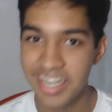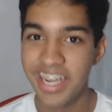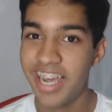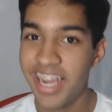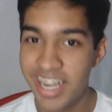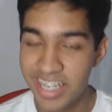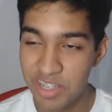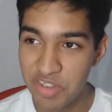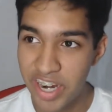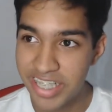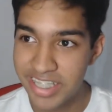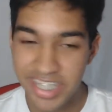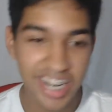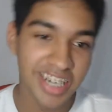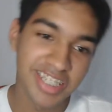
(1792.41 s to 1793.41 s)
Devesh
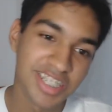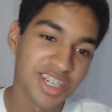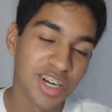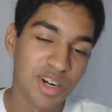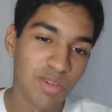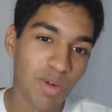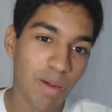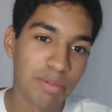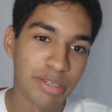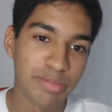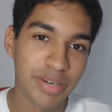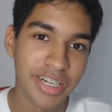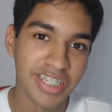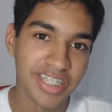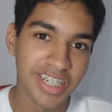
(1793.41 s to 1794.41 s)
sucks. Robert's pretty
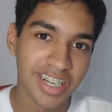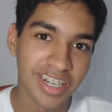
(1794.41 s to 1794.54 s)
chill.